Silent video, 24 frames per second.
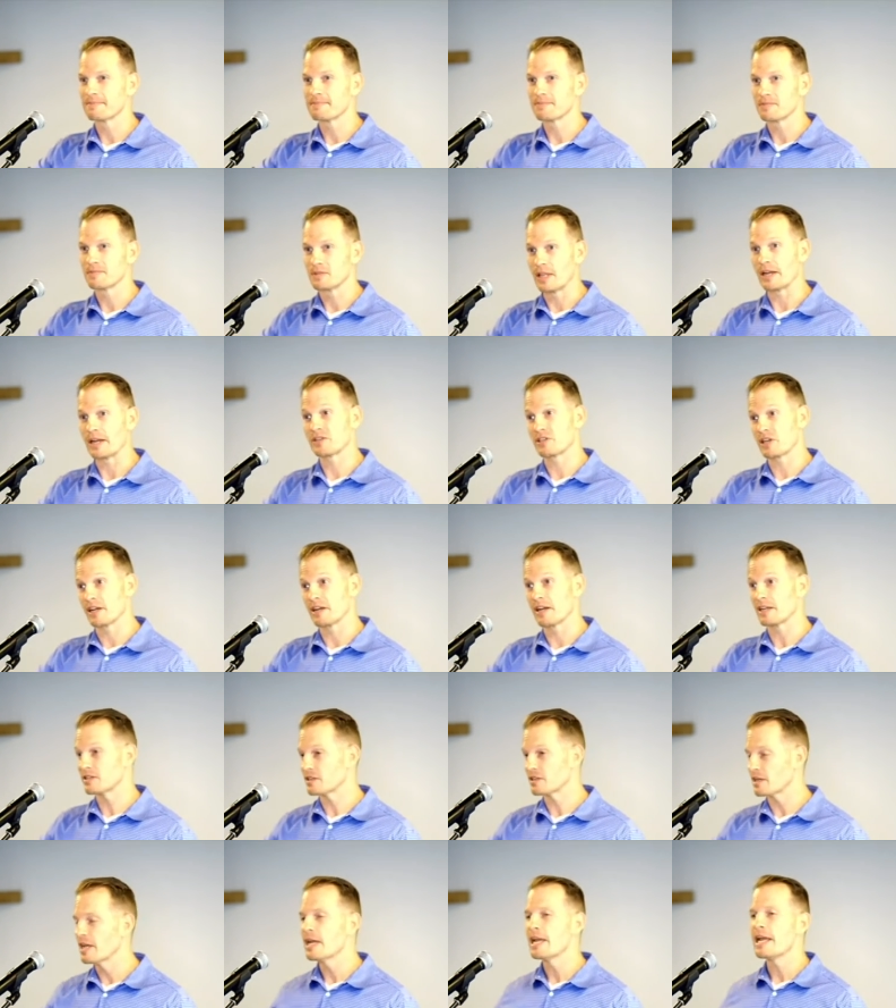Thou shalt not.
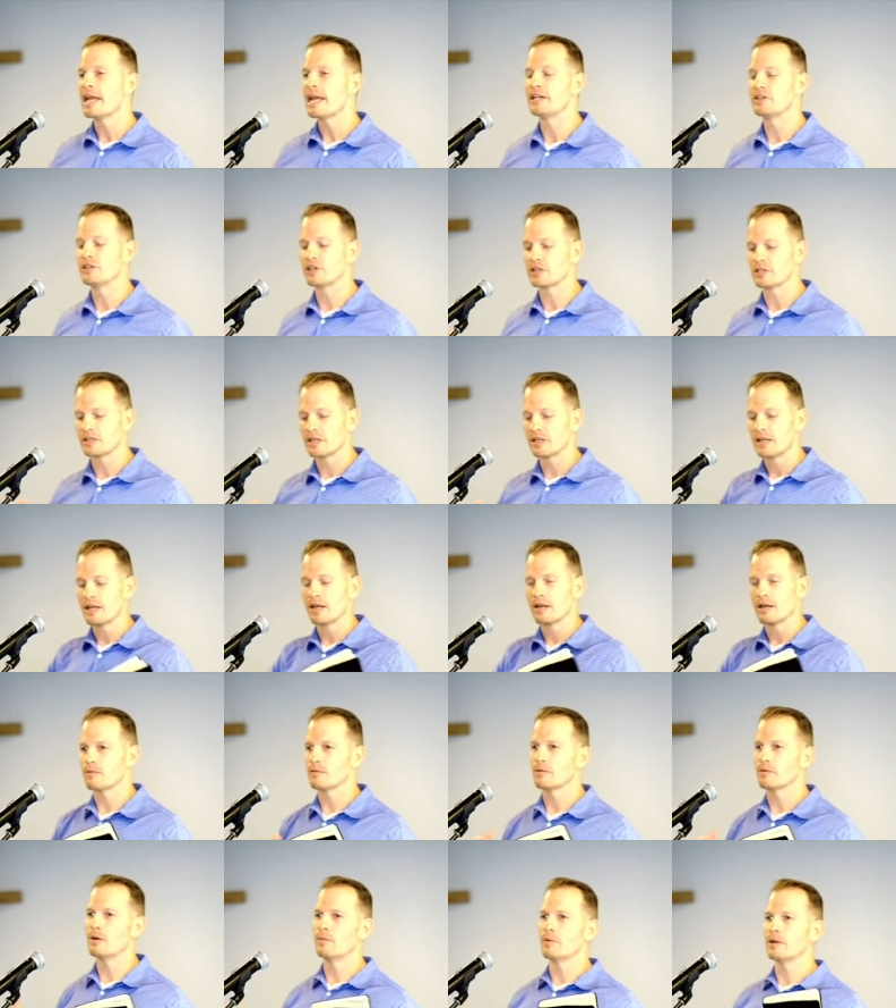It just
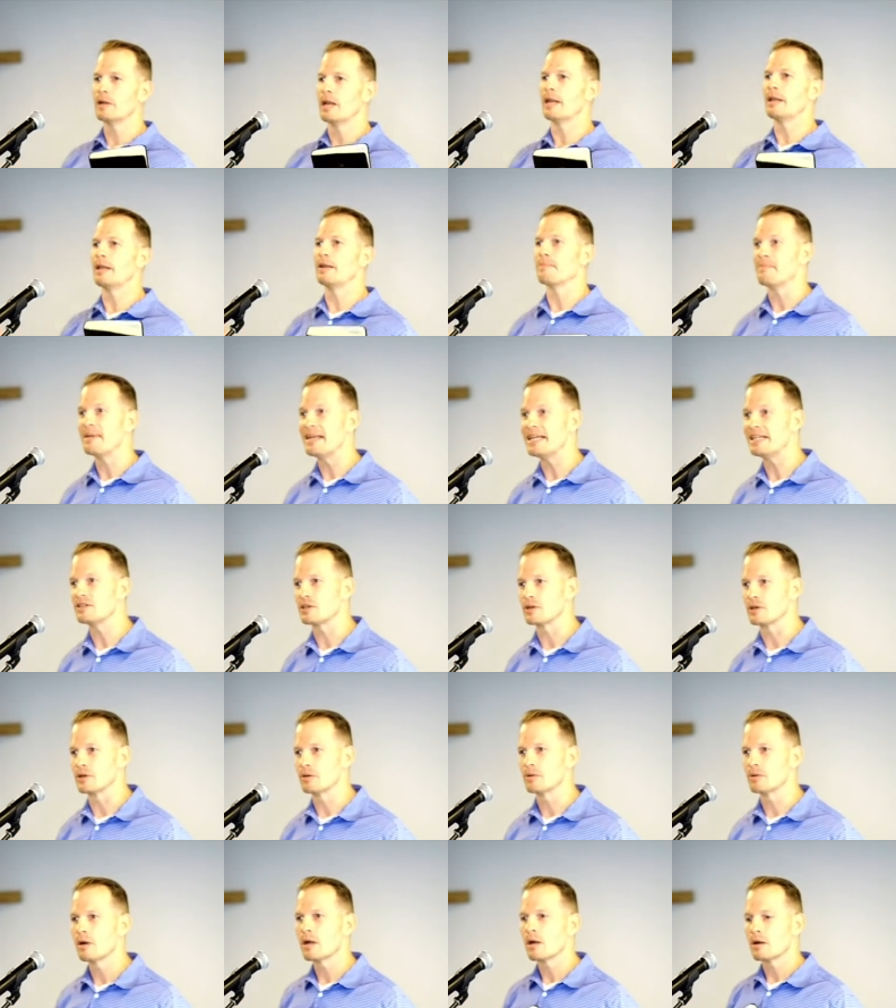well, we, I didn't mean
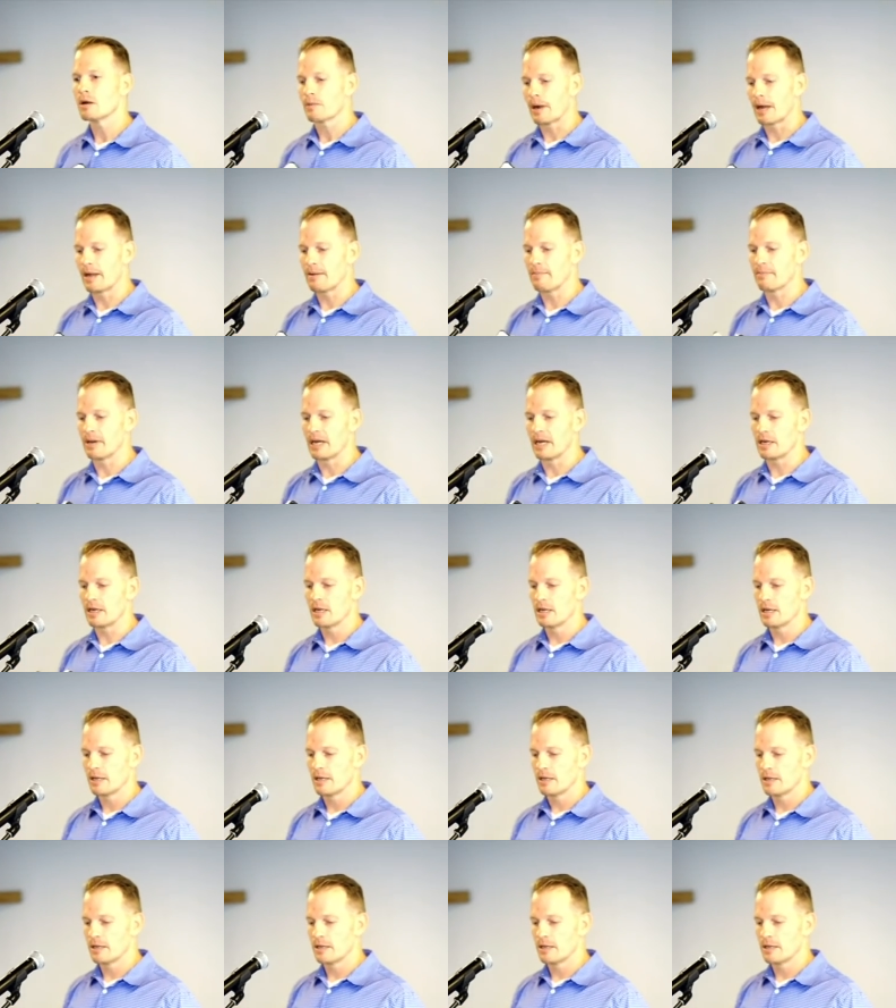to, right? But